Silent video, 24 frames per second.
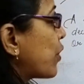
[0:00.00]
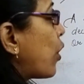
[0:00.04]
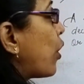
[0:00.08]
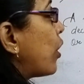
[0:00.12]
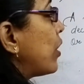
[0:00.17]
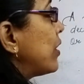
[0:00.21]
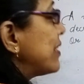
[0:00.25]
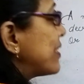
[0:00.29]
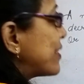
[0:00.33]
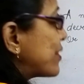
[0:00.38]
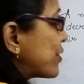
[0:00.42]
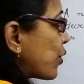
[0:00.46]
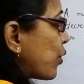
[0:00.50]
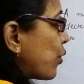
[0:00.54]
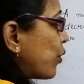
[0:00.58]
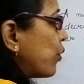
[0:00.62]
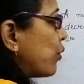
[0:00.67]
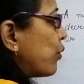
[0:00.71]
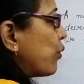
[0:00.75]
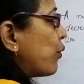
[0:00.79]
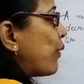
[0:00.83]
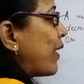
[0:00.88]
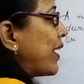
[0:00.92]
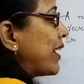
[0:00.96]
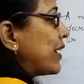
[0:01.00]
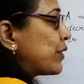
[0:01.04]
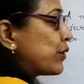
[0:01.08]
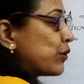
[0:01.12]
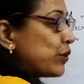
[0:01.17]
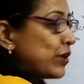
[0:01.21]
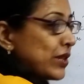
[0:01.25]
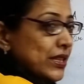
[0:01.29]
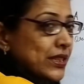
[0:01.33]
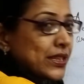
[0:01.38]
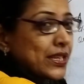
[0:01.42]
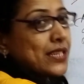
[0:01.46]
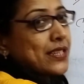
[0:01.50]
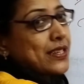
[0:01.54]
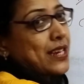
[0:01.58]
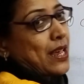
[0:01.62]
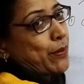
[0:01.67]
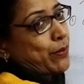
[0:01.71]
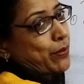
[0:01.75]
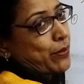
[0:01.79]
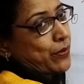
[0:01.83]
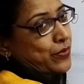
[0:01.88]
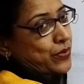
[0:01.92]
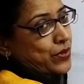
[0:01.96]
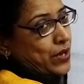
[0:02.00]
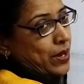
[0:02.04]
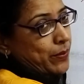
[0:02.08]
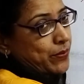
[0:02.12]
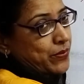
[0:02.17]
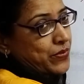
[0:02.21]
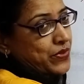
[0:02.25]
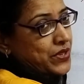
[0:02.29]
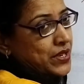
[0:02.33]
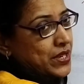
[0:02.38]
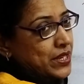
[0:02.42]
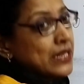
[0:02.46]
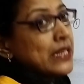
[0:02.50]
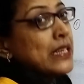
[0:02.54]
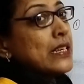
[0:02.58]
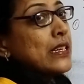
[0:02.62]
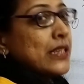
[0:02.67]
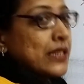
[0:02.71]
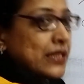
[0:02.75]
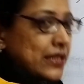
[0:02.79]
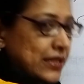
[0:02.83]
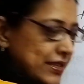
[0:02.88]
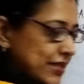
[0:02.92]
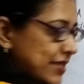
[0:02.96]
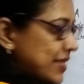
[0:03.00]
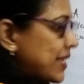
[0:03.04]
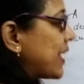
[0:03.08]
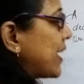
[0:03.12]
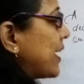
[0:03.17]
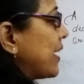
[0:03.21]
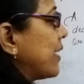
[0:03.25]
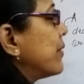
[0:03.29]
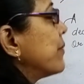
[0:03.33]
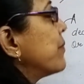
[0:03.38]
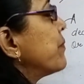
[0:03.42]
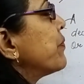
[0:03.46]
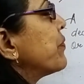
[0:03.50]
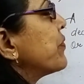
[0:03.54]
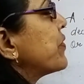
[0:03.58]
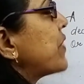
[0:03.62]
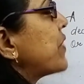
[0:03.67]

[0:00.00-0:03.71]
also while doing these type of sums. See,